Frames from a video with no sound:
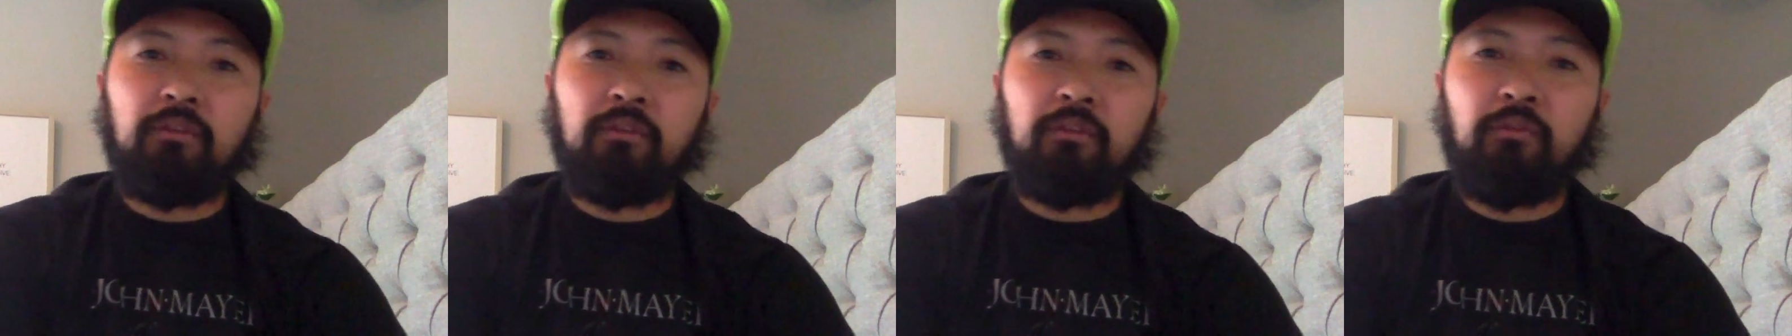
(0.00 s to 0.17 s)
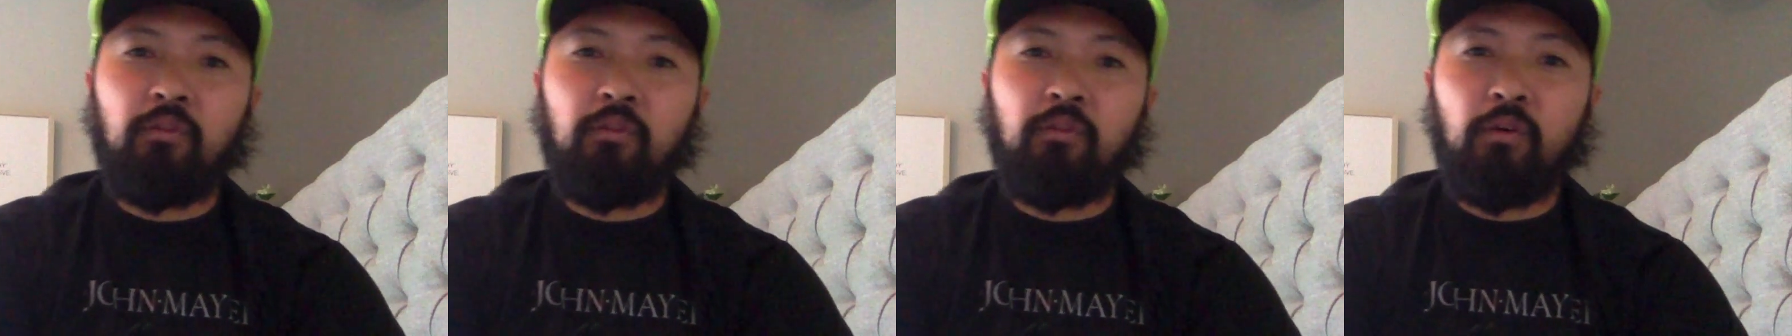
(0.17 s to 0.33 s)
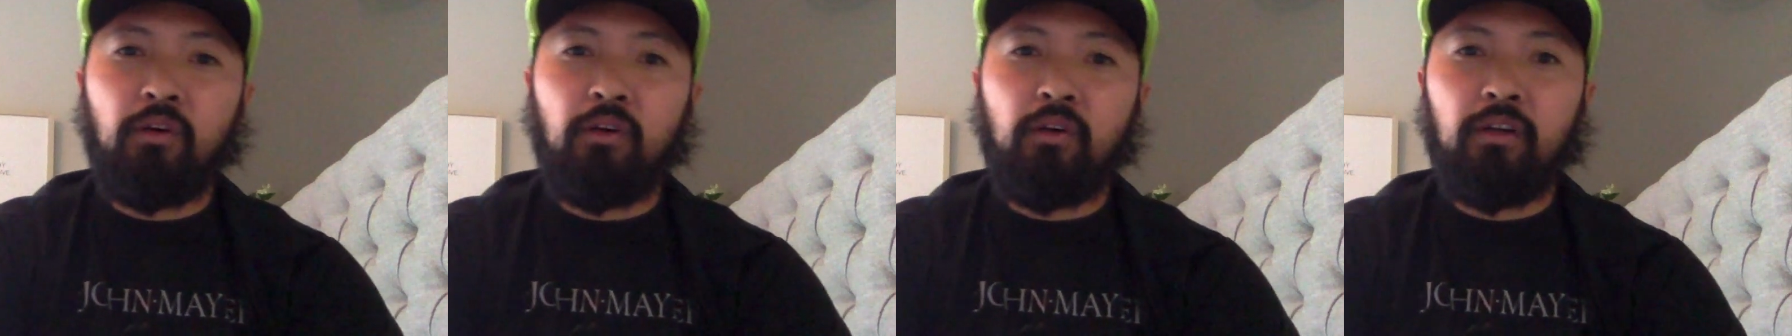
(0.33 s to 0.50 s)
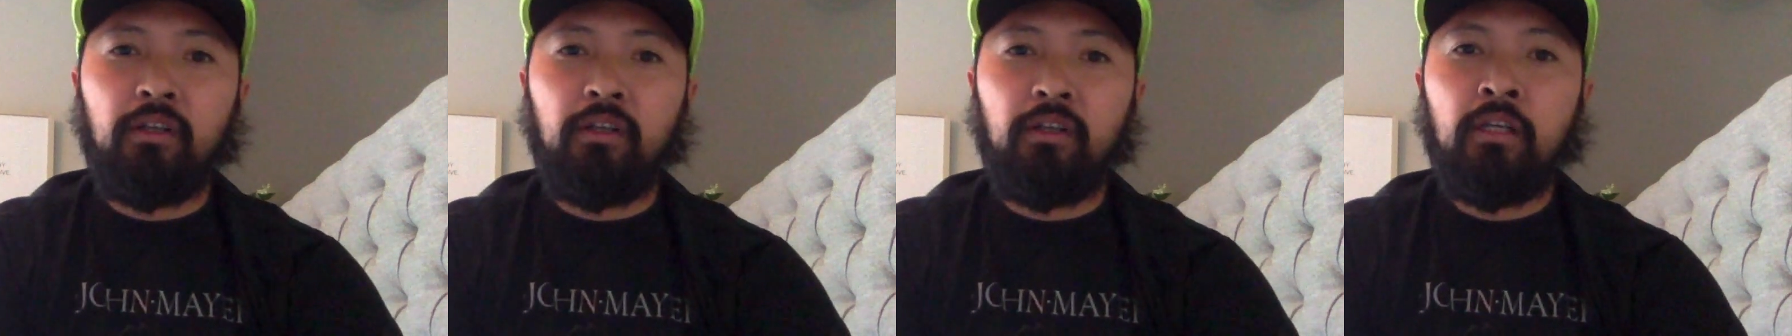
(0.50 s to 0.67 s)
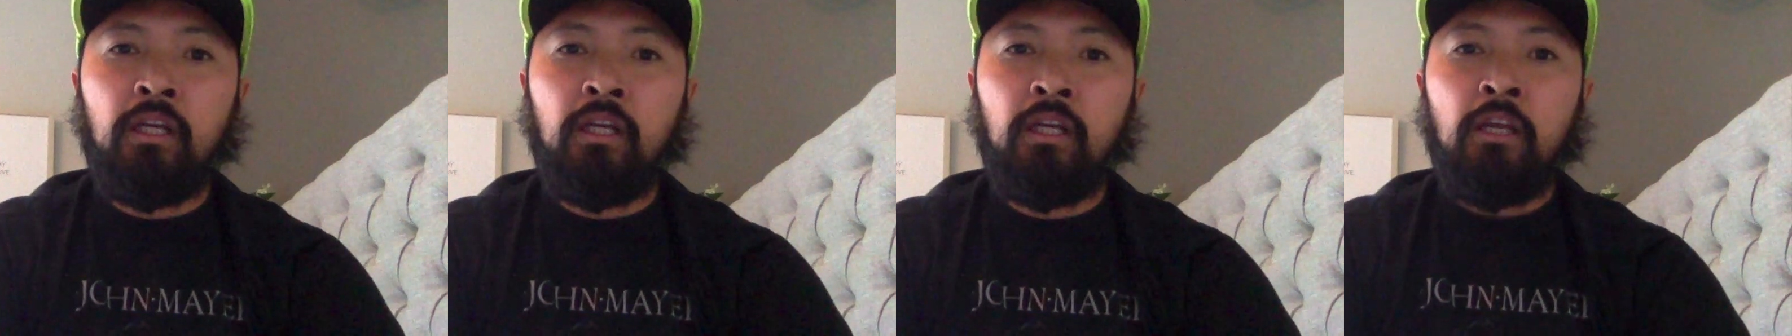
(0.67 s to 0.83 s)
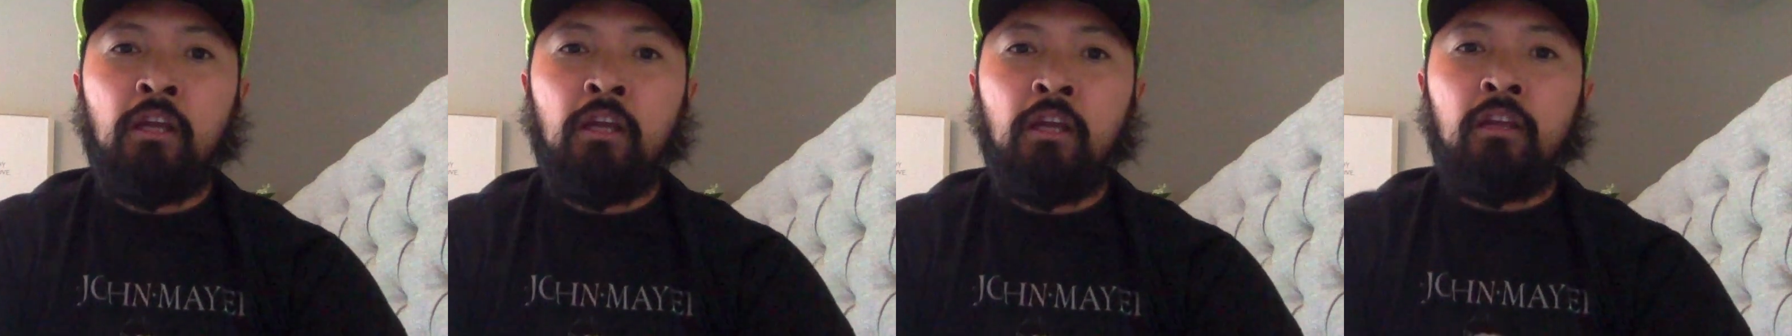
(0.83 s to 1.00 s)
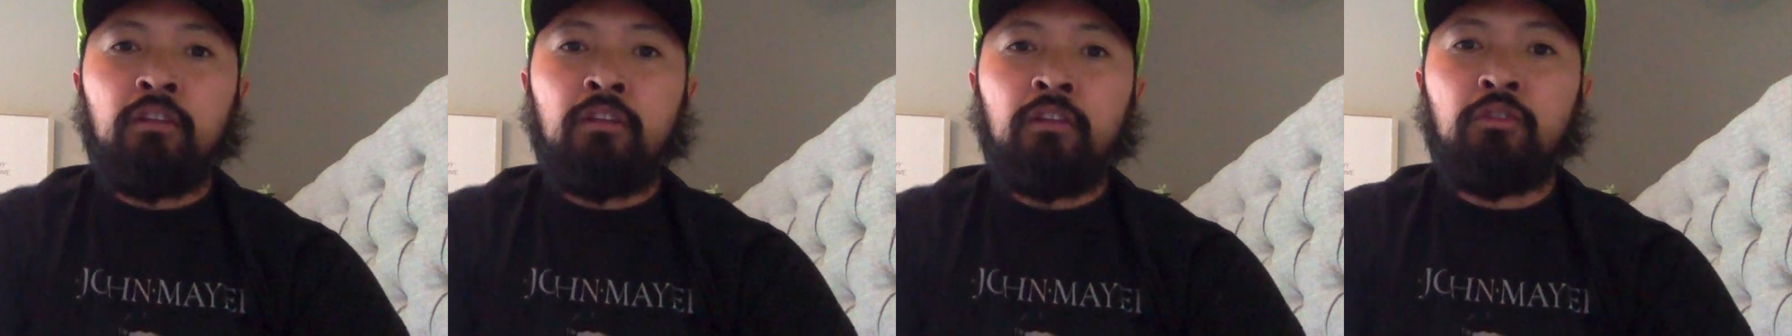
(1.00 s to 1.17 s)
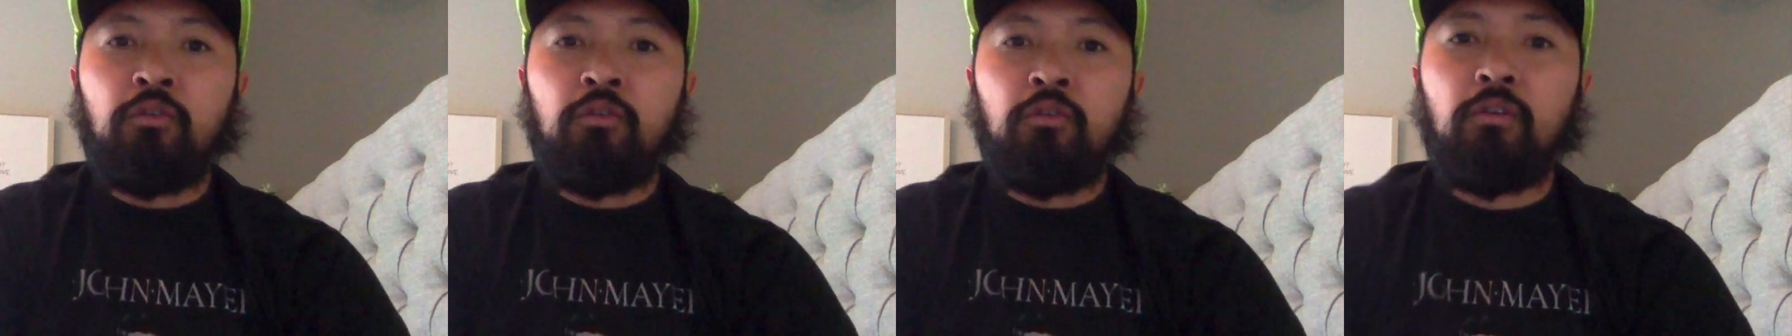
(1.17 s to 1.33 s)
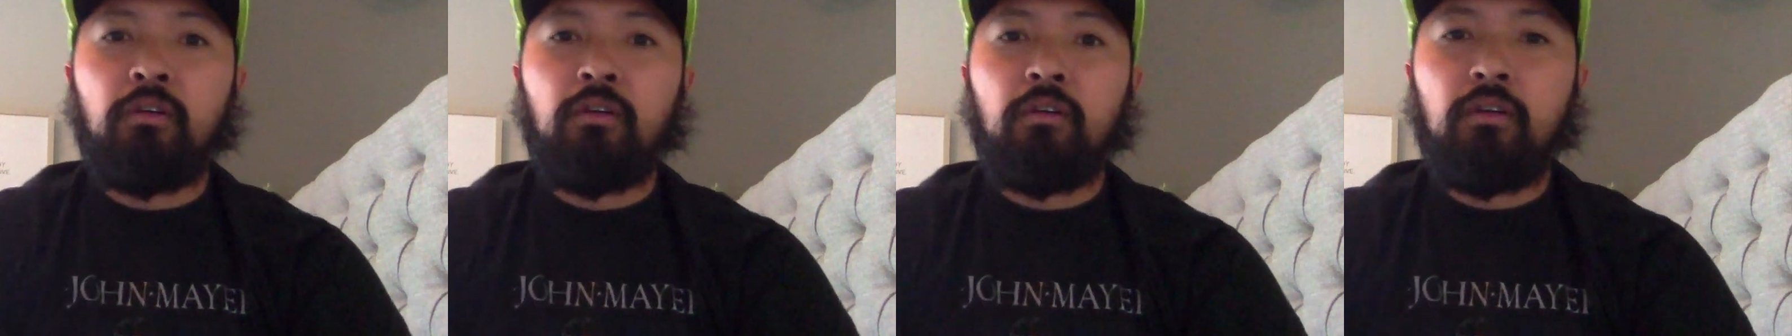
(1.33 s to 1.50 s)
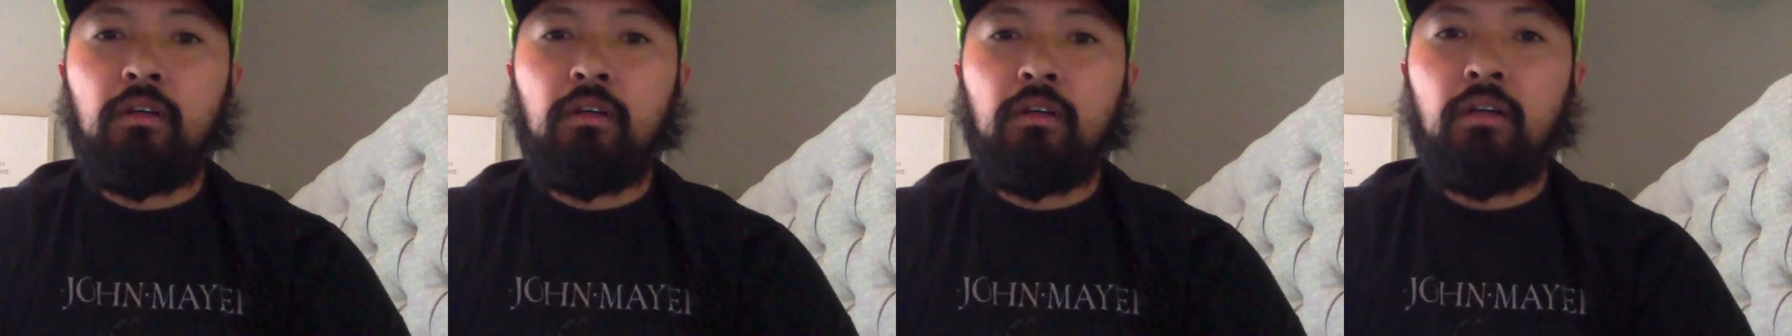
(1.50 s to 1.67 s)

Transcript: for your